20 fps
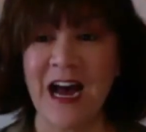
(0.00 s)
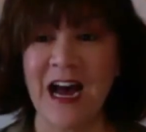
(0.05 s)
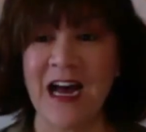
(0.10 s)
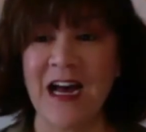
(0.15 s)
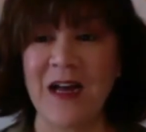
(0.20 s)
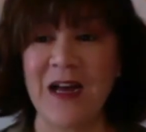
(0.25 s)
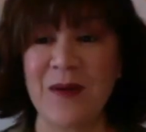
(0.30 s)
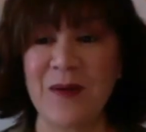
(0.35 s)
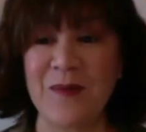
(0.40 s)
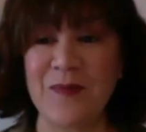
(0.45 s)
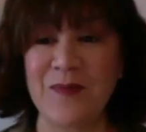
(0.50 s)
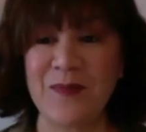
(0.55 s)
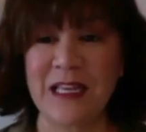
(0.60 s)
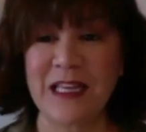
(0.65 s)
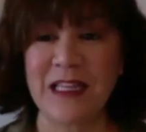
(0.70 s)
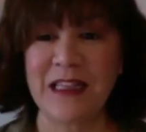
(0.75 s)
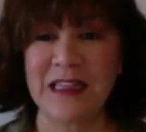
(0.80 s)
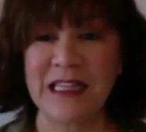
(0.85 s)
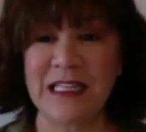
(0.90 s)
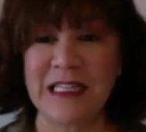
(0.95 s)
The
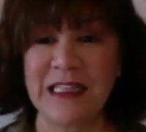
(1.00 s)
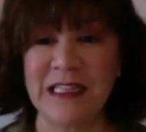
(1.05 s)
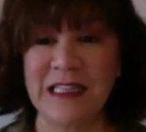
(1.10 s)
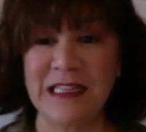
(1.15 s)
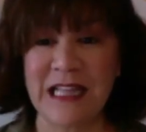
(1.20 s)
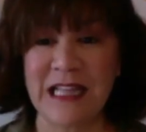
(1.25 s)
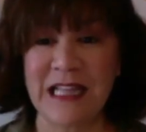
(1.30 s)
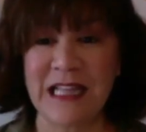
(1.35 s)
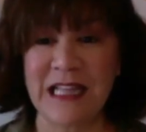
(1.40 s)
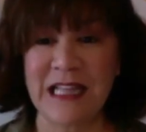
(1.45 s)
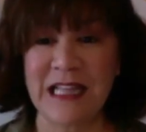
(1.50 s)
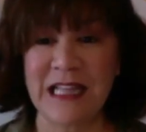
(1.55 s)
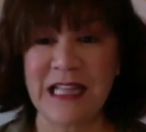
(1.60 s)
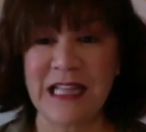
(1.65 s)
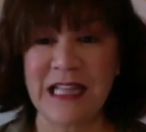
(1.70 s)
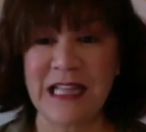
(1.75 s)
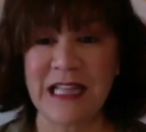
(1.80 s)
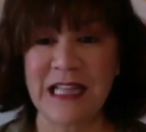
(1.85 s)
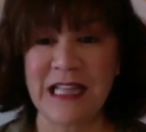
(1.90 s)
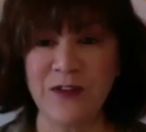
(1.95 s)
last
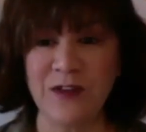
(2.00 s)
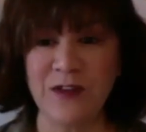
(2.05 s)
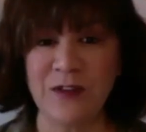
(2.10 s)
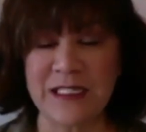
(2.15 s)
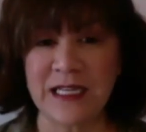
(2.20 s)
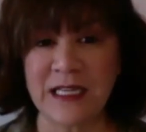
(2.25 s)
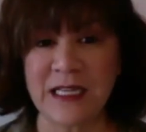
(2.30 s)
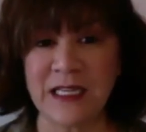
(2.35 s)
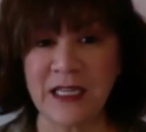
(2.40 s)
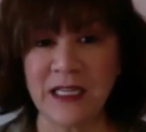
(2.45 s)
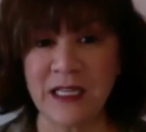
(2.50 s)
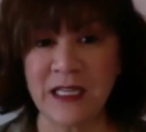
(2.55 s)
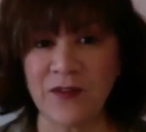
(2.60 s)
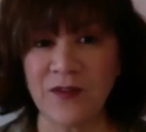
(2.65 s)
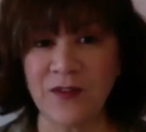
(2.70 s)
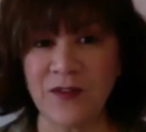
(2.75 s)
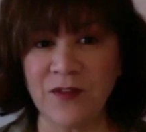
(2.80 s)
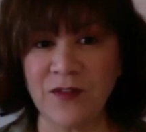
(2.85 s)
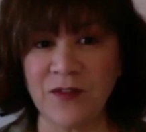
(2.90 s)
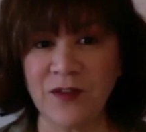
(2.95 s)
bit of advice I can
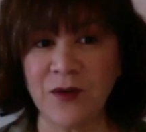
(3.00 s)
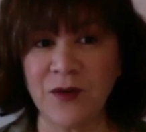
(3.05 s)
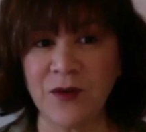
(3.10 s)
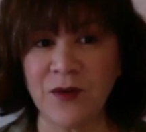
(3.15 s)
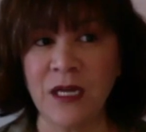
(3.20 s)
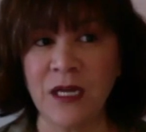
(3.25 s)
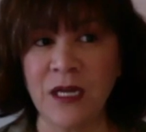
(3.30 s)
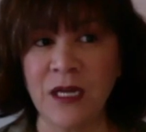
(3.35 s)
give you